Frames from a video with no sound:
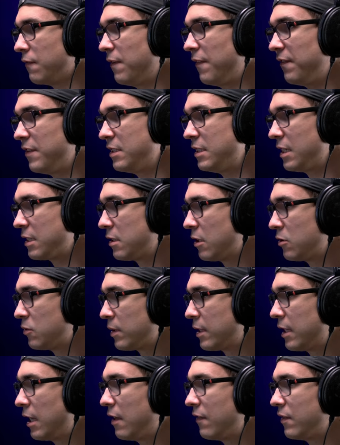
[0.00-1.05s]

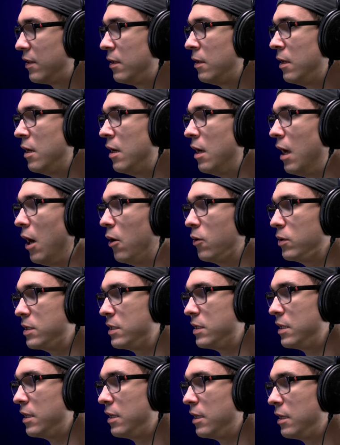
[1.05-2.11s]
5600 Kelvin, I was
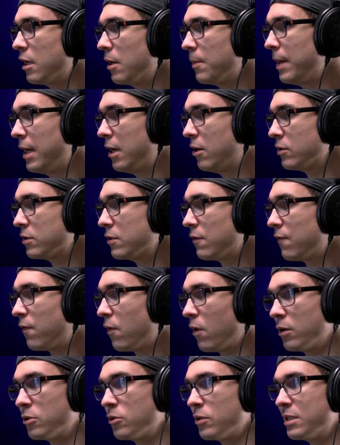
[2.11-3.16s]
seeing about
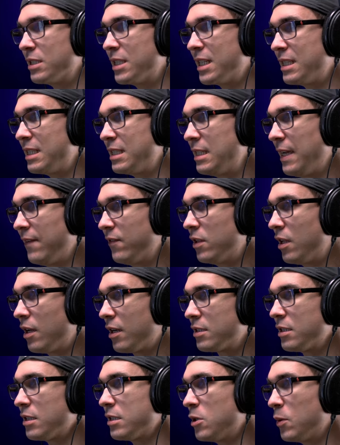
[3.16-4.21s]
467
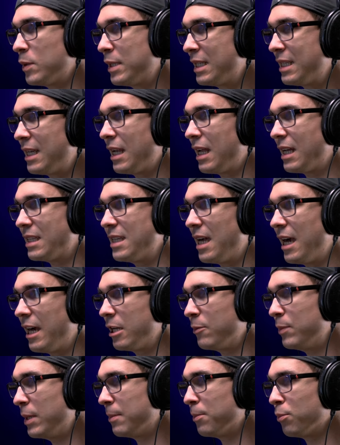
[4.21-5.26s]
lux, so it did get a
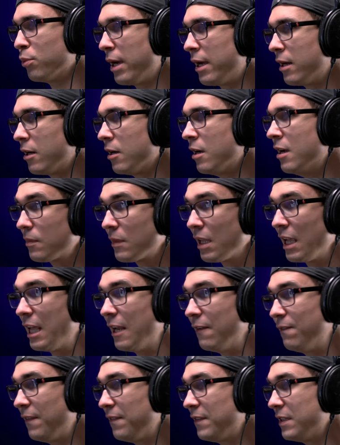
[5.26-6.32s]
tiny bit brighter. And
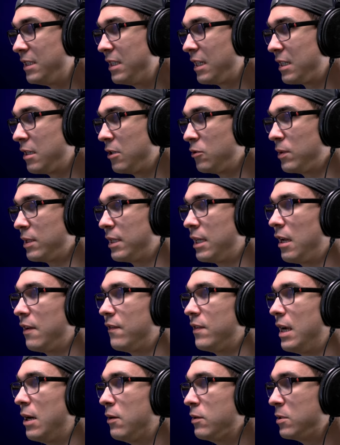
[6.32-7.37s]
at 5600
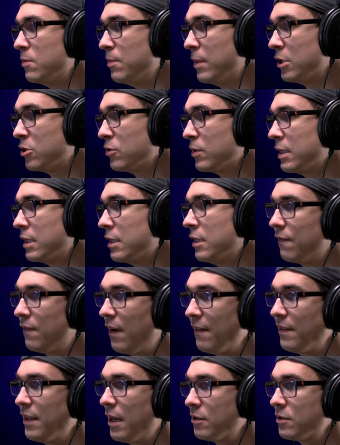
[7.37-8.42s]
Kelvin, I was measuring
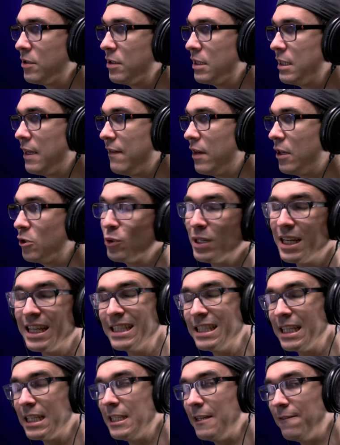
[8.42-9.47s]

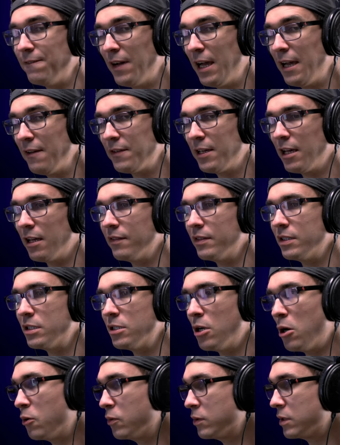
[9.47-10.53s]
5765 Kelvin,
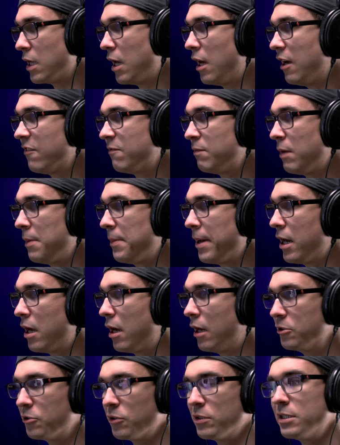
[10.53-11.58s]
so it was off by about
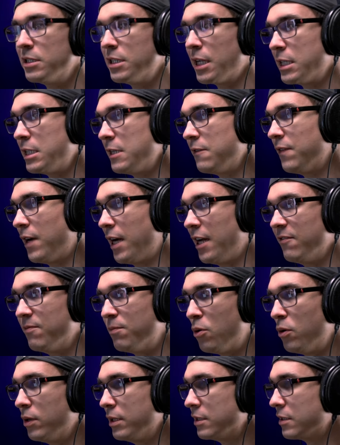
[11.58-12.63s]
165
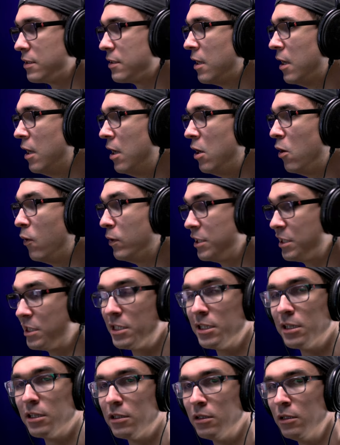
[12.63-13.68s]
points, which is
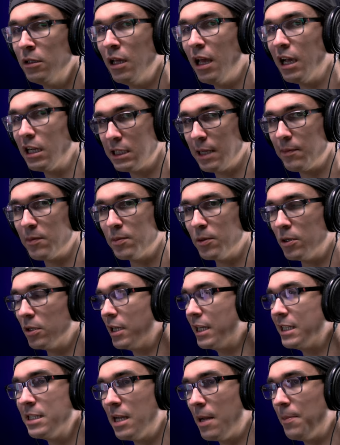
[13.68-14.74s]
still acceptable.
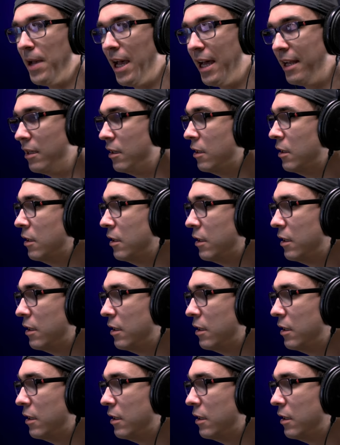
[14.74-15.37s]
It's not bad.